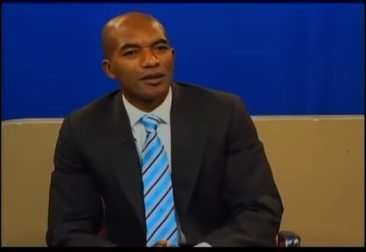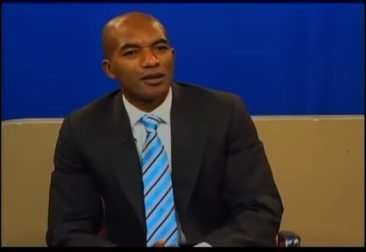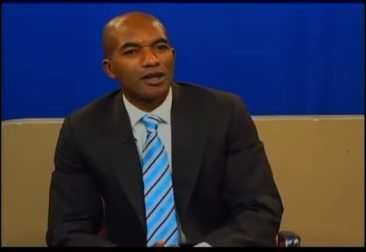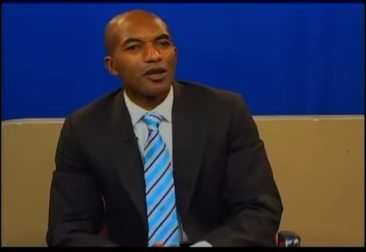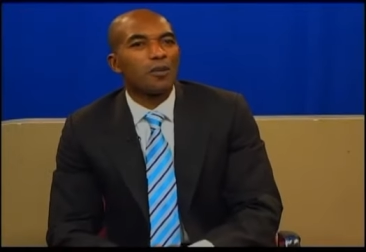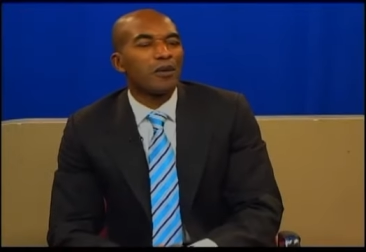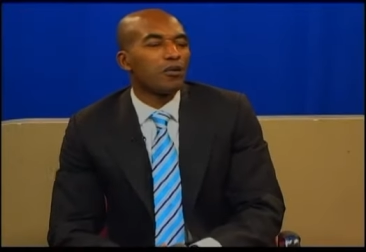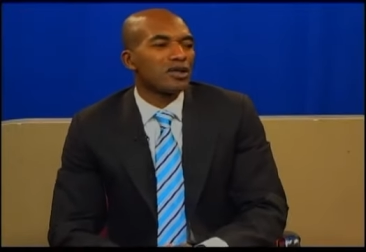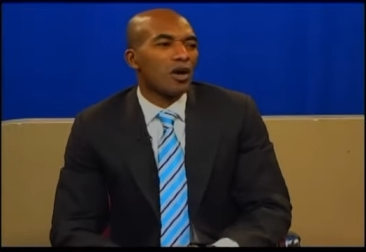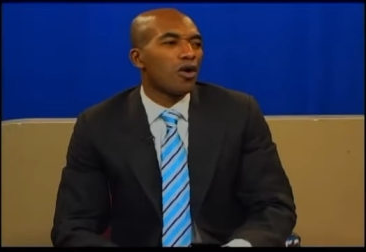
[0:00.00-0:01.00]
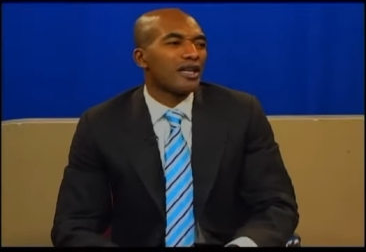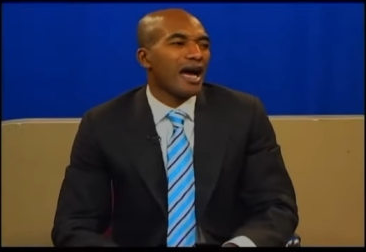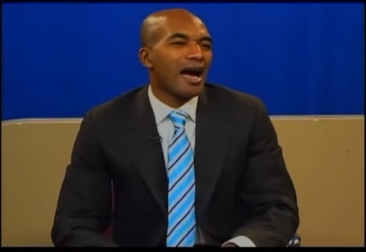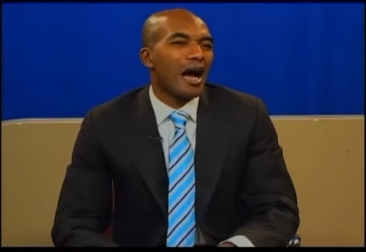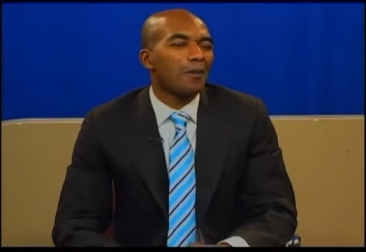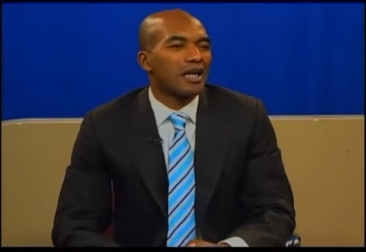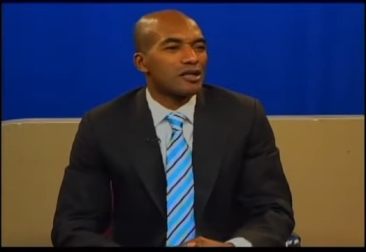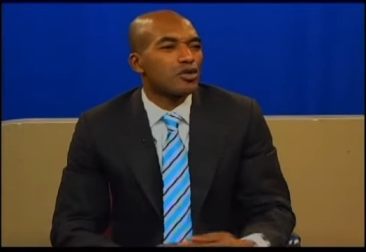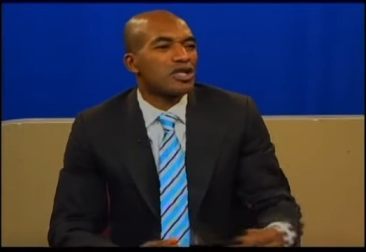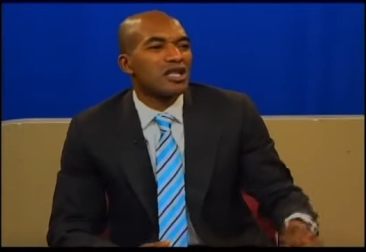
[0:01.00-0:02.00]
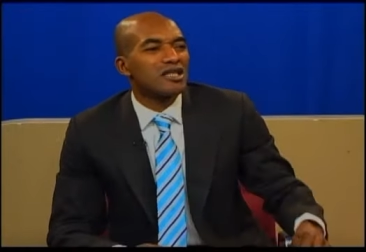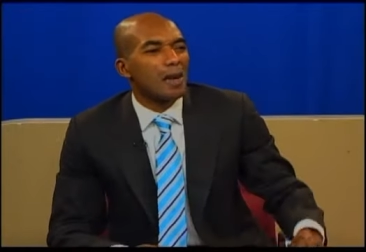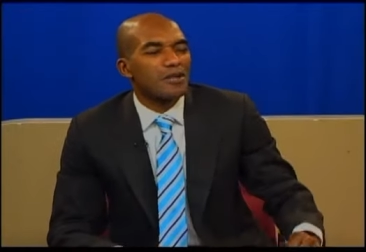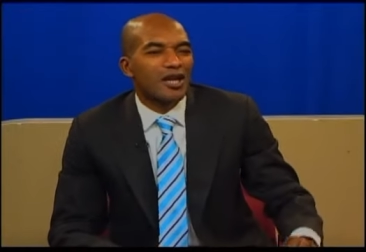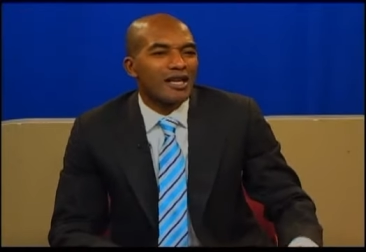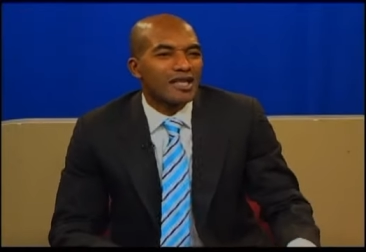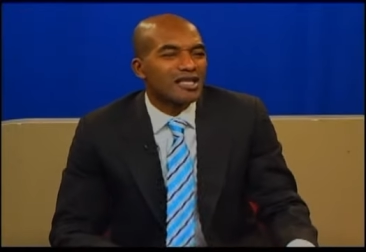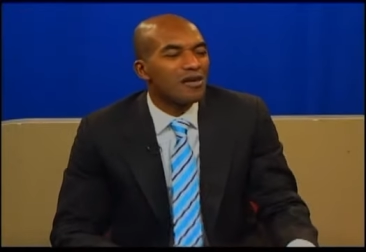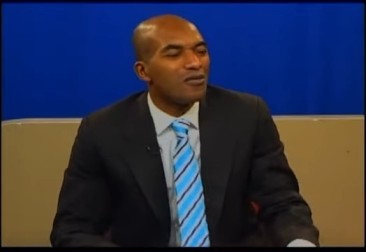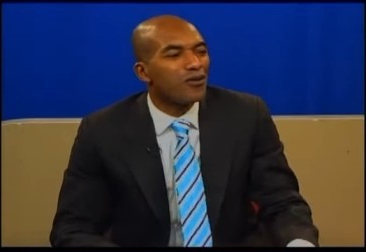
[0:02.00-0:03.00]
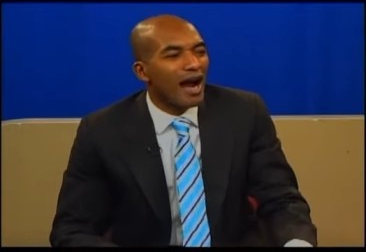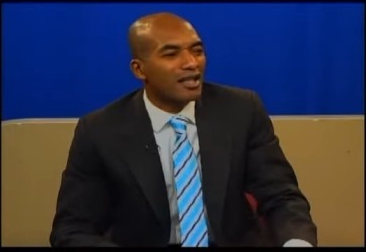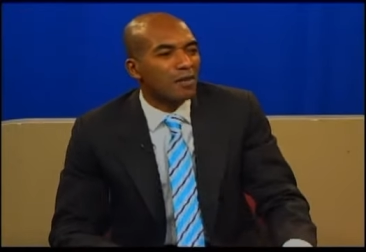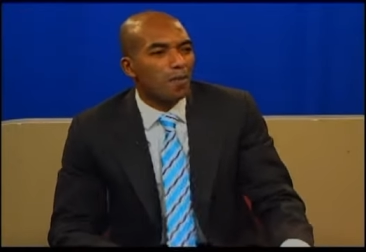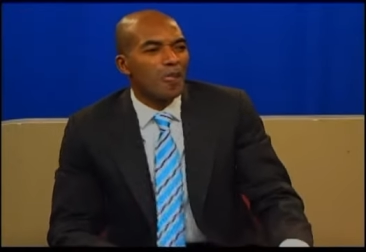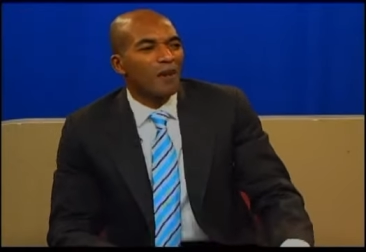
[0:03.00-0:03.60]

You know, people would say, oh, they are harmless. You see some churches inviting